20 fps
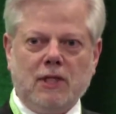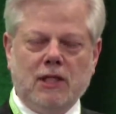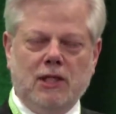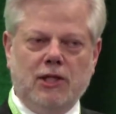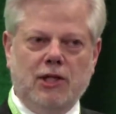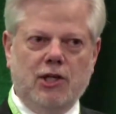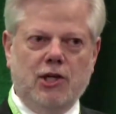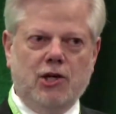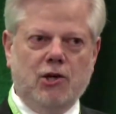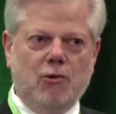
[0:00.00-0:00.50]
In
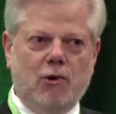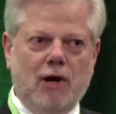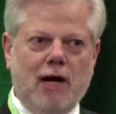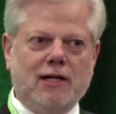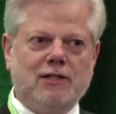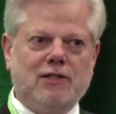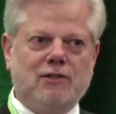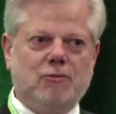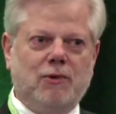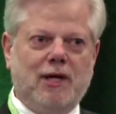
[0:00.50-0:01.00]
the
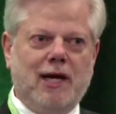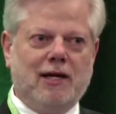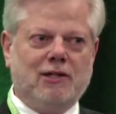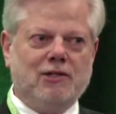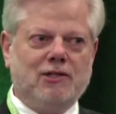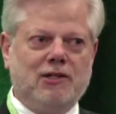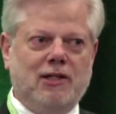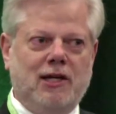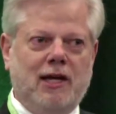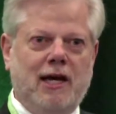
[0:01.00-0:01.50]
US, we
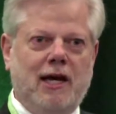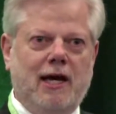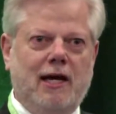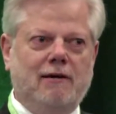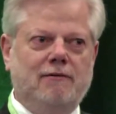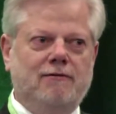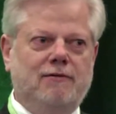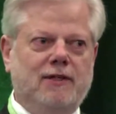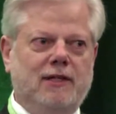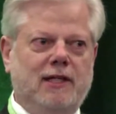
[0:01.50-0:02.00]
actually
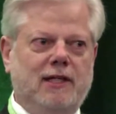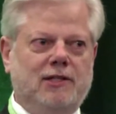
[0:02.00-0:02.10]
have